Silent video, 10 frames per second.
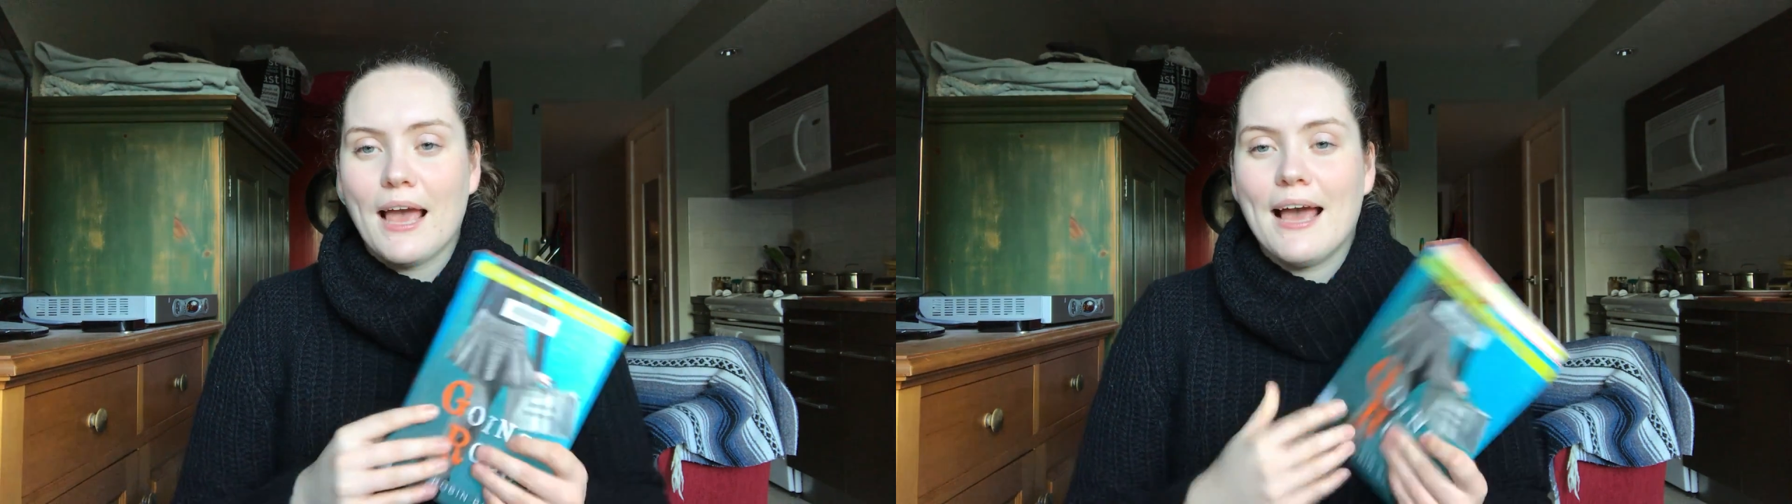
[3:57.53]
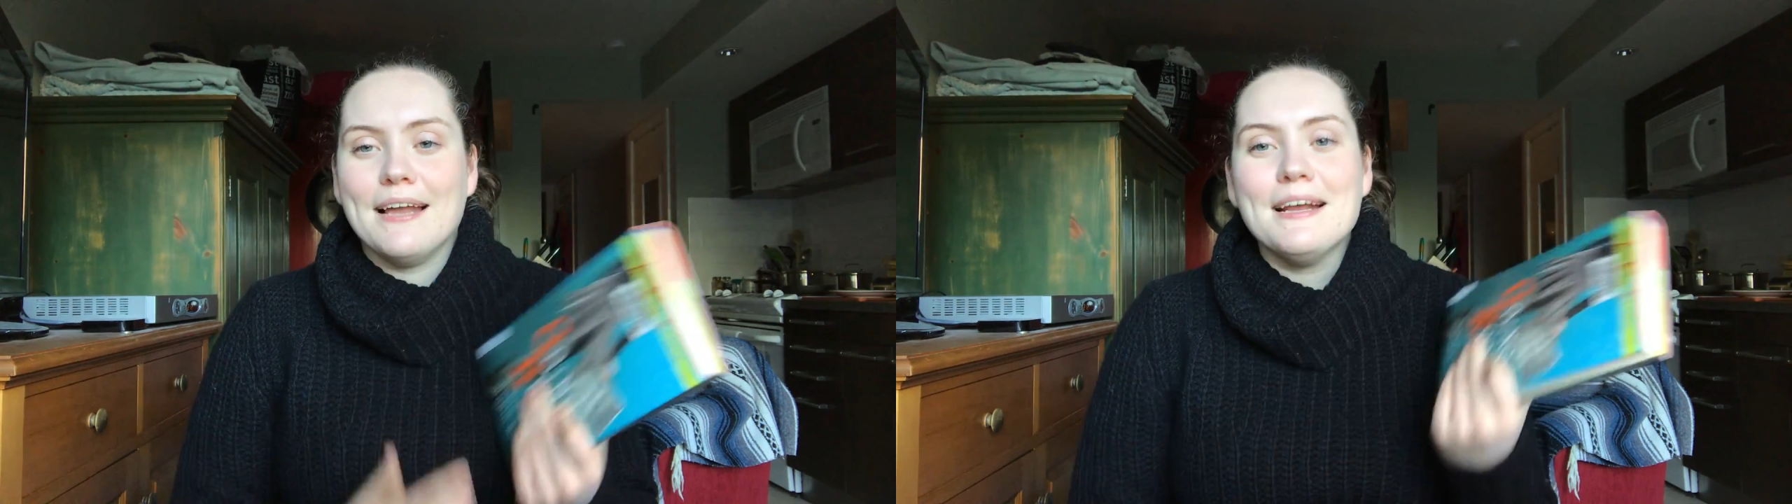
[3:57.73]

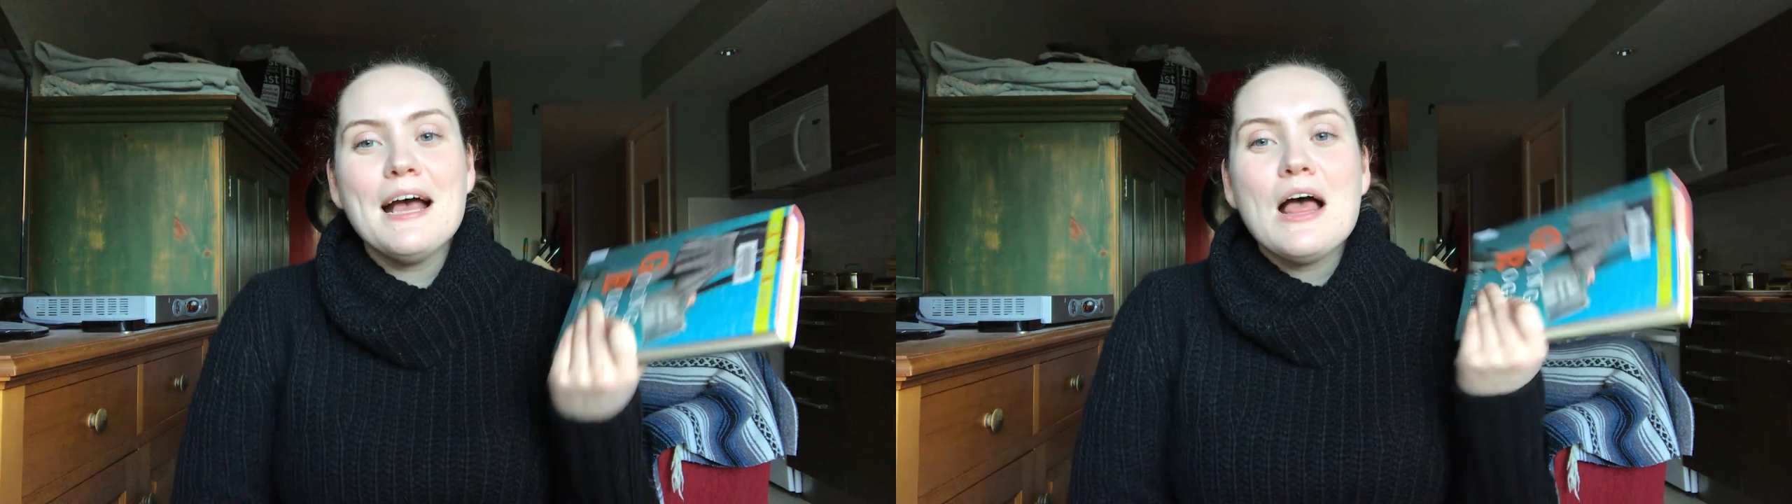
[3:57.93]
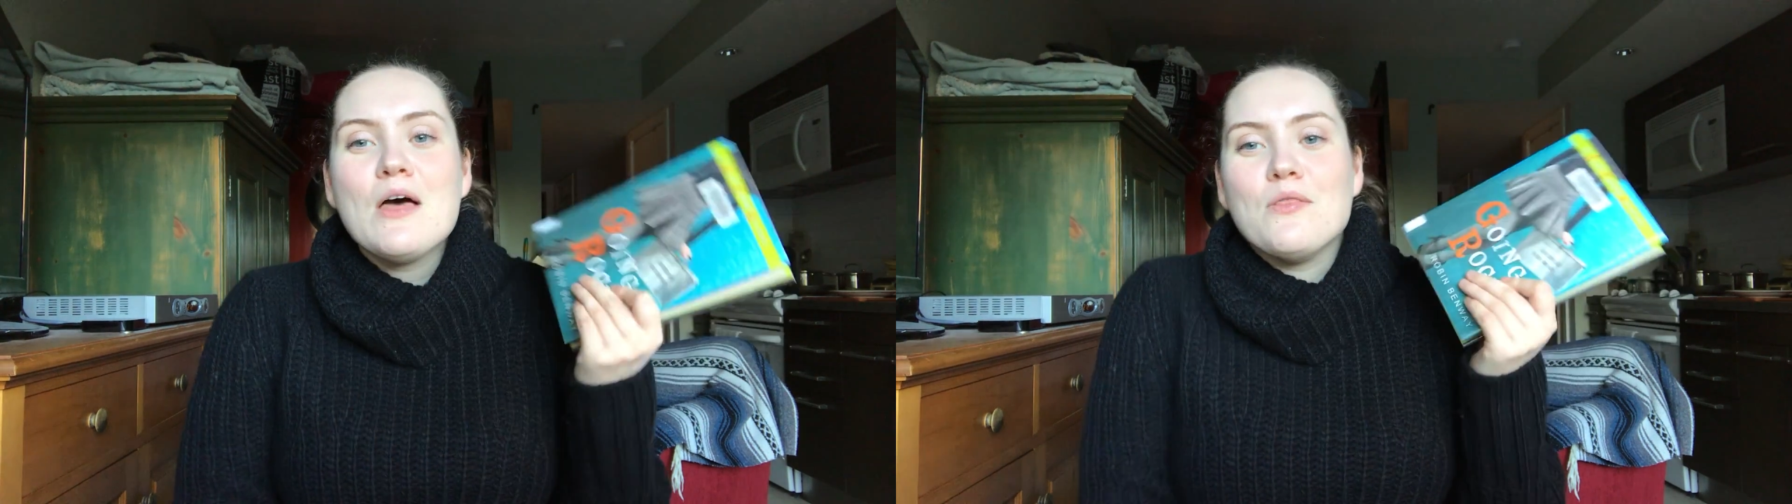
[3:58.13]
And
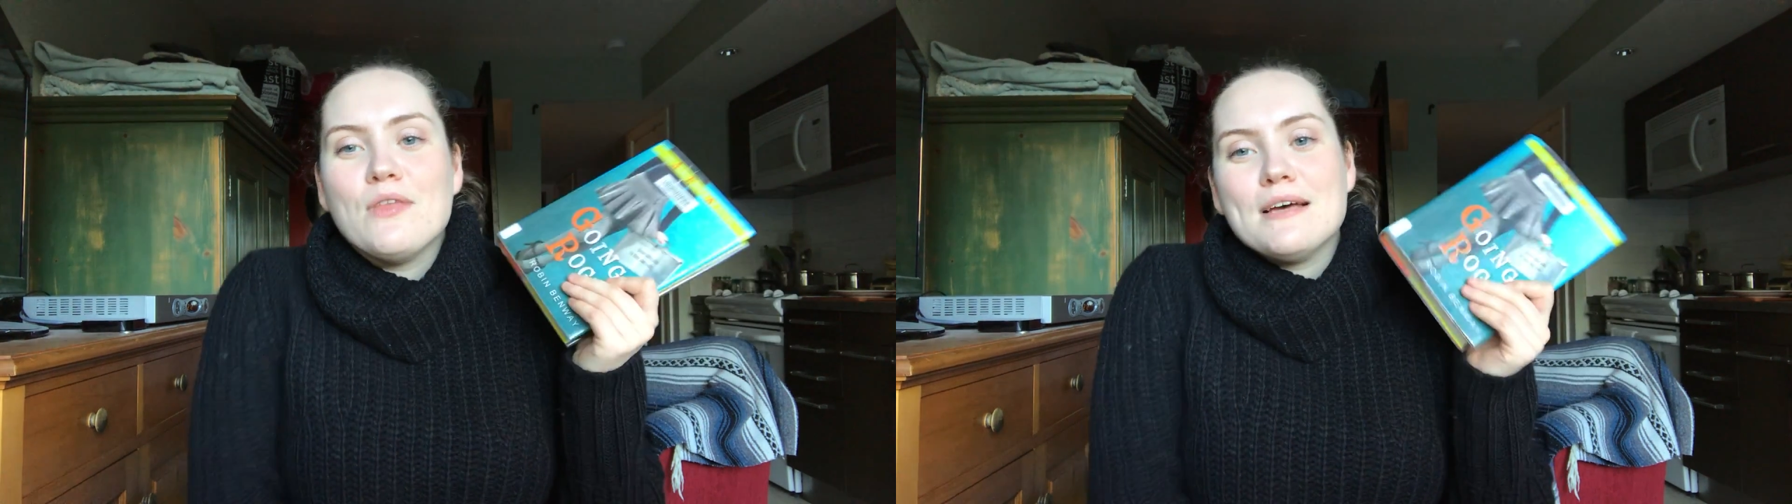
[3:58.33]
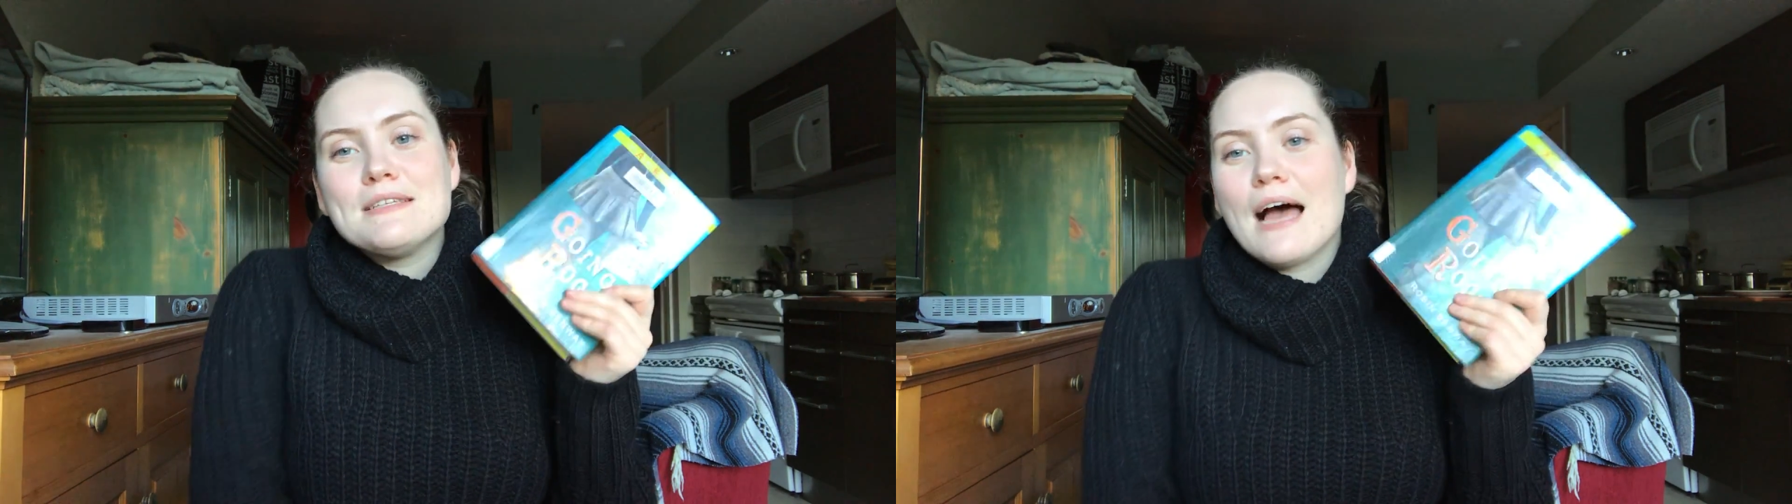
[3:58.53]
this,